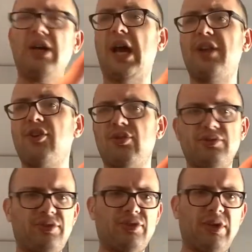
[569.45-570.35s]
I don't,
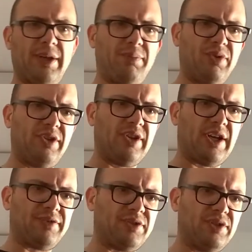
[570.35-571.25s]
so I put it
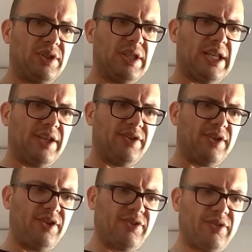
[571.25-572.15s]
after like
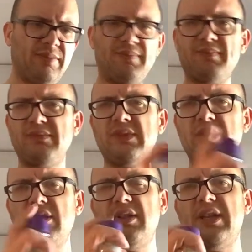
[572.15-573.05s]
this.
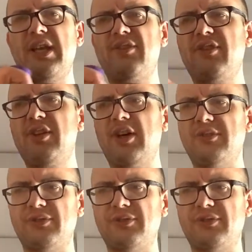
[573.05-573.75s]
That's enough.